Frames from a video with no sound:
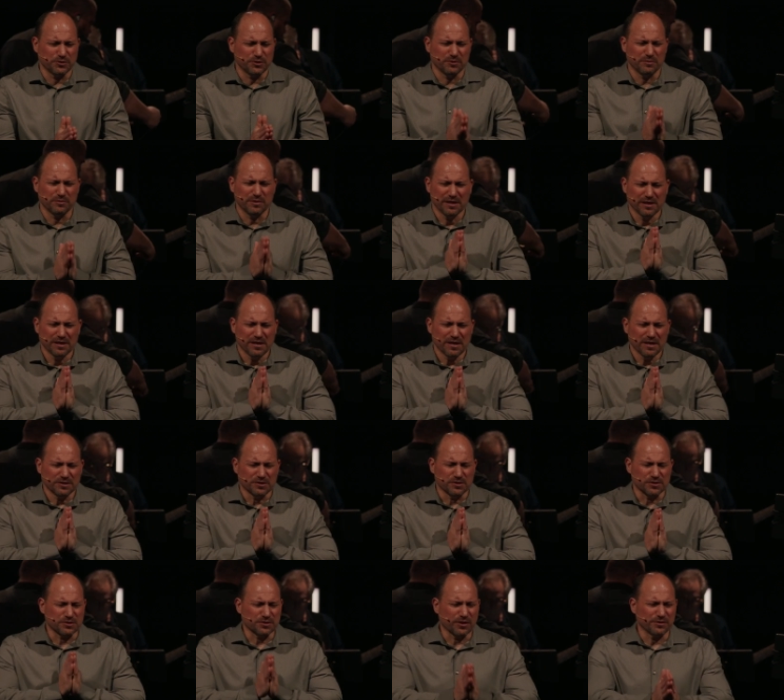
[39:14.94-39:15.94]
you
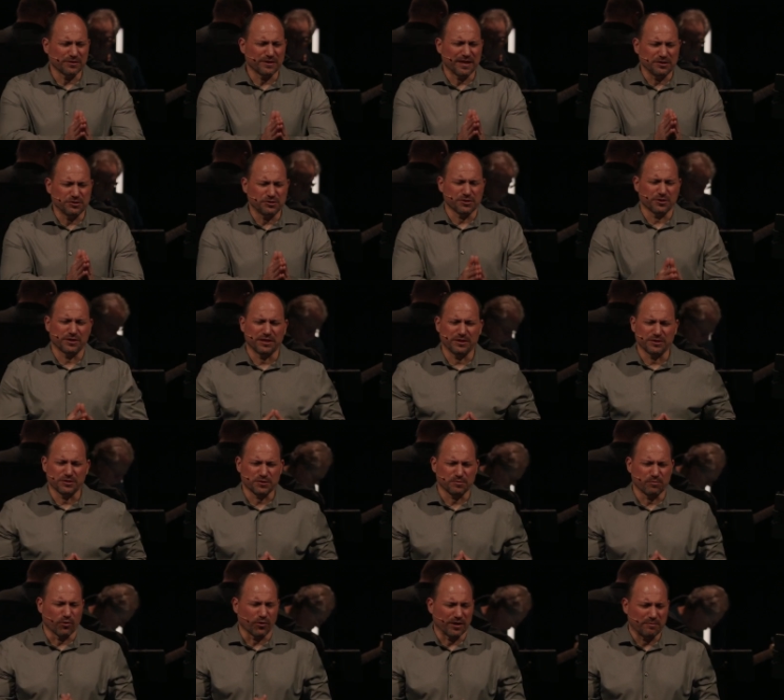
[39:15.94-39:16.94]
to start that journey
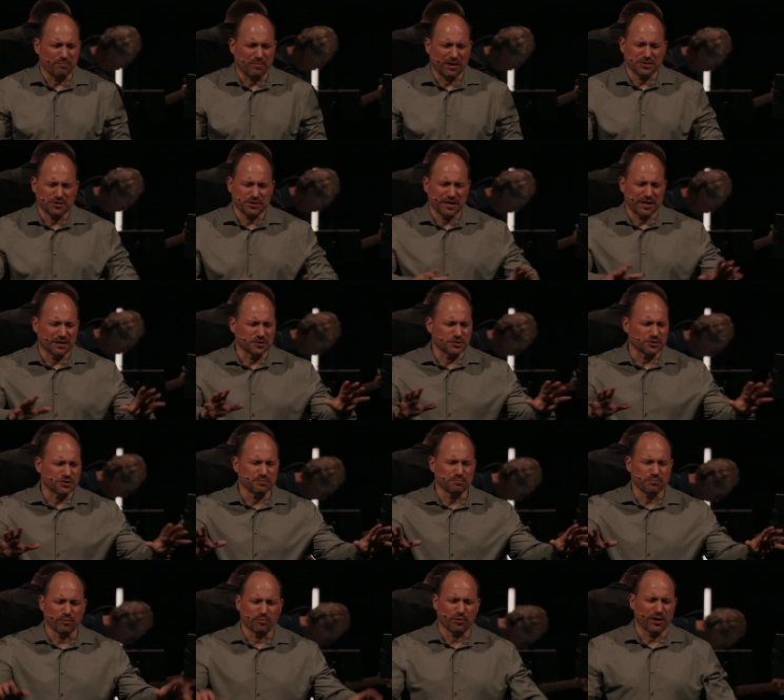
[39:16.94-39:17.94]
this morning by saying a
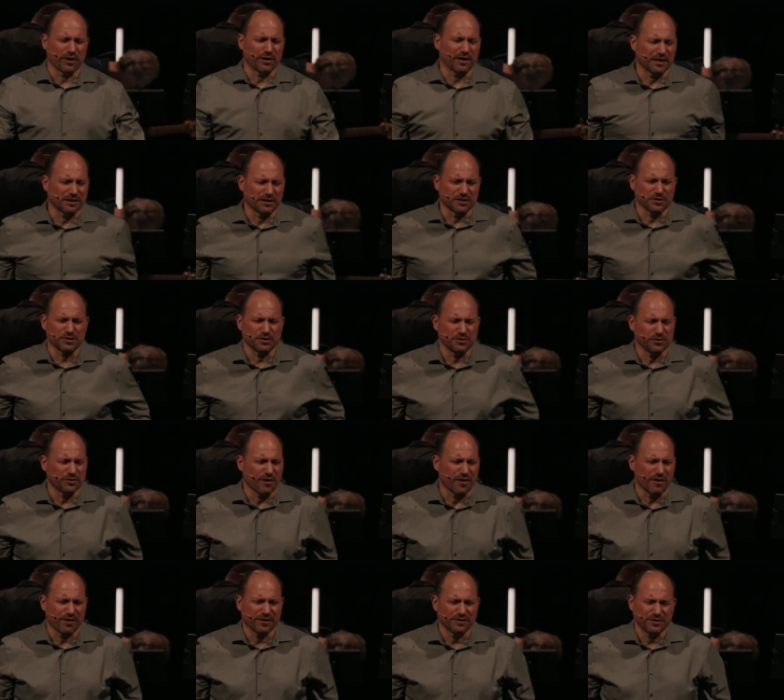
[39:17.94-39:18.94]
simple prayer like this in your
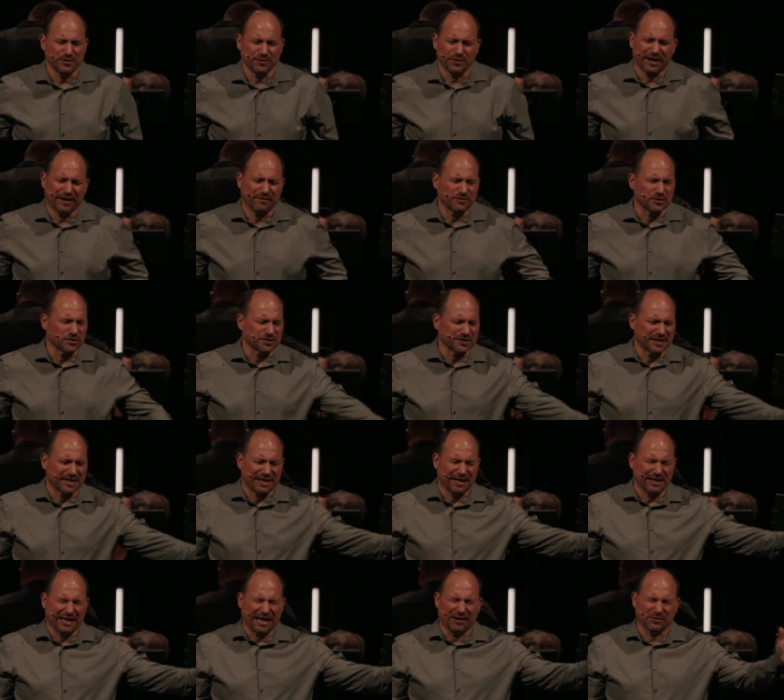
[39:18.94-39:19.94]
heart. You don't have to say it
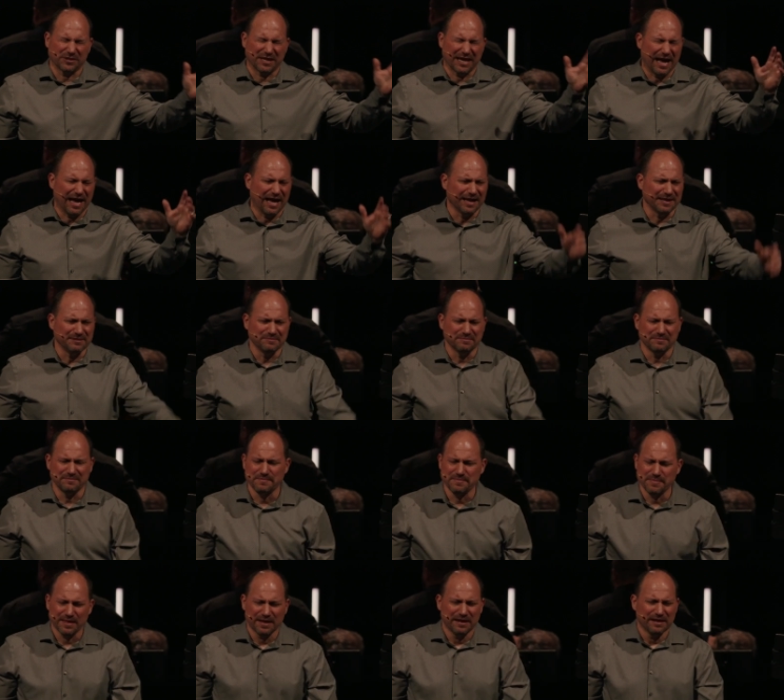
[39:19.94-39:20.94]
out loud God,
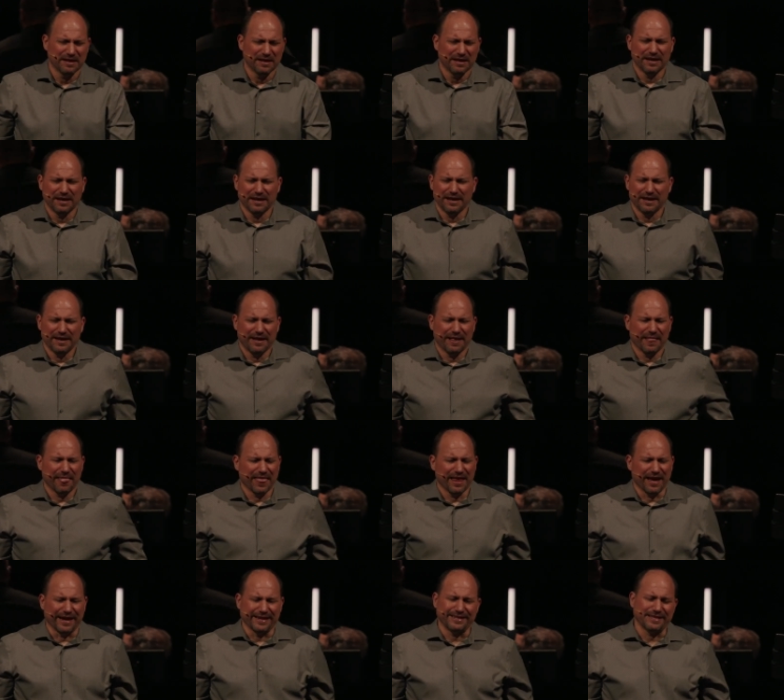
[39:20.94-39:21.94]

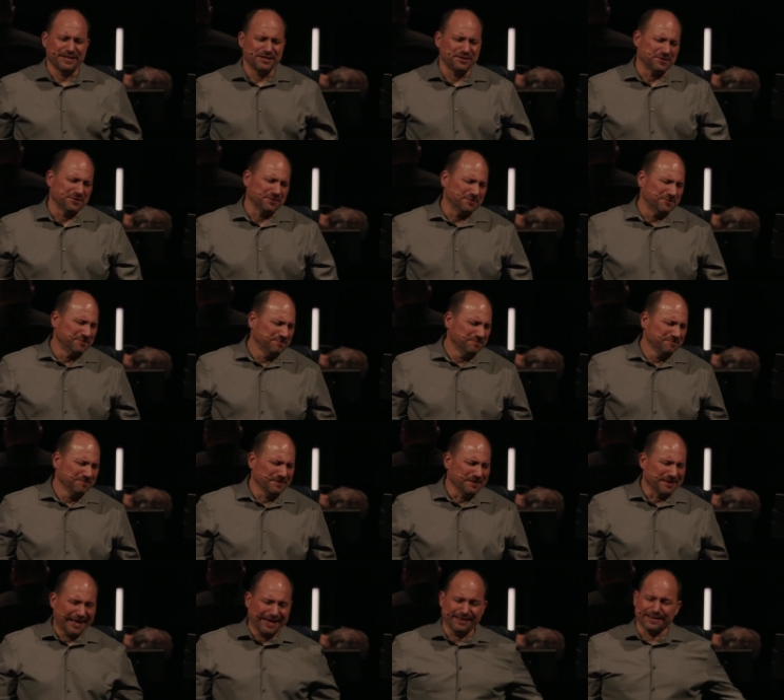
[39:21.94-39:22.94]
I need you.
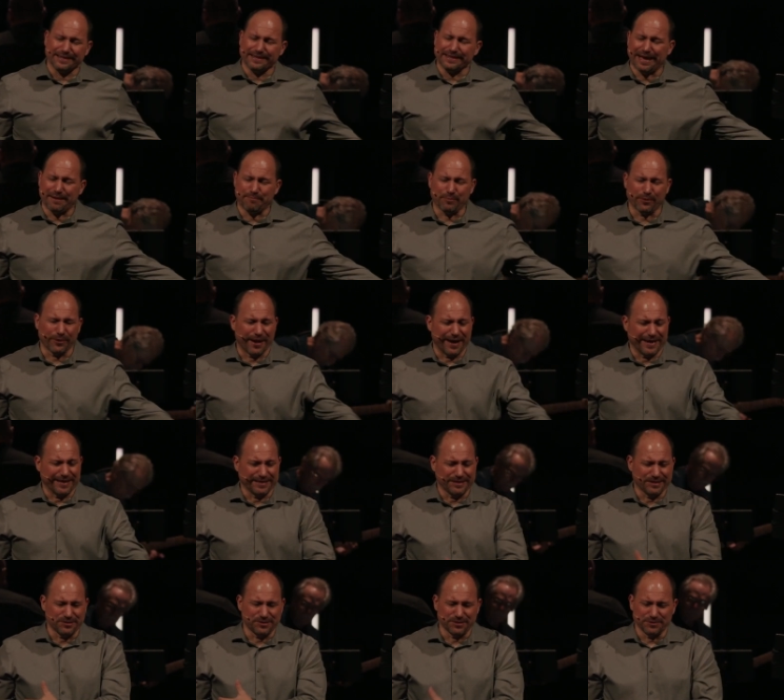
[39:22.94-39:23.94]
Like the leper, I
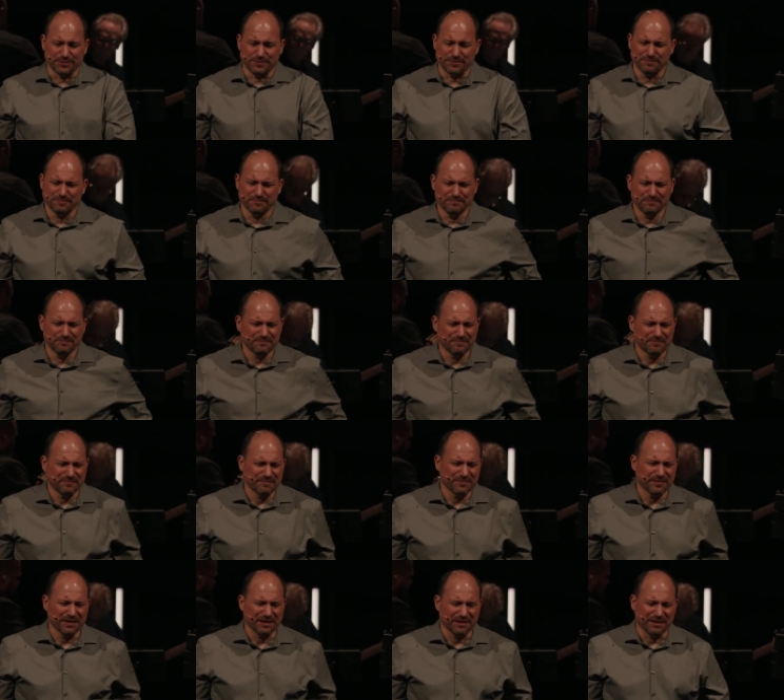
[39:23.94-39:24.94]
need you.
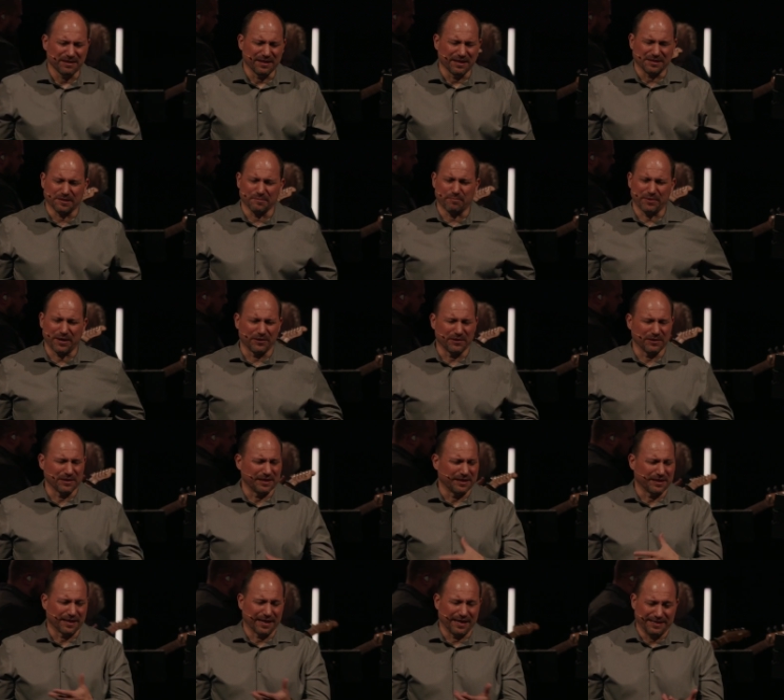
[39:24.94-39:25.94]
Like the
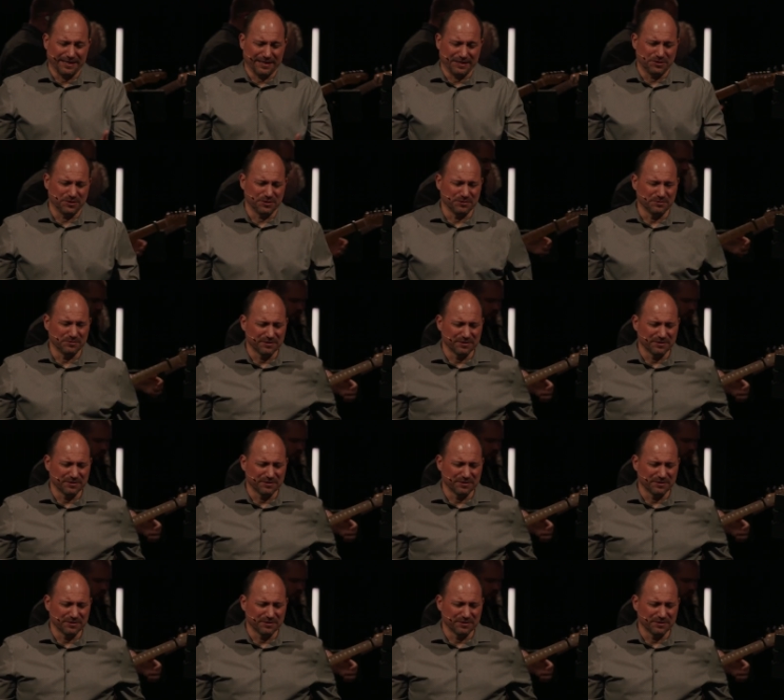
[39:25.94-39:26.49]
paralytic, I need you.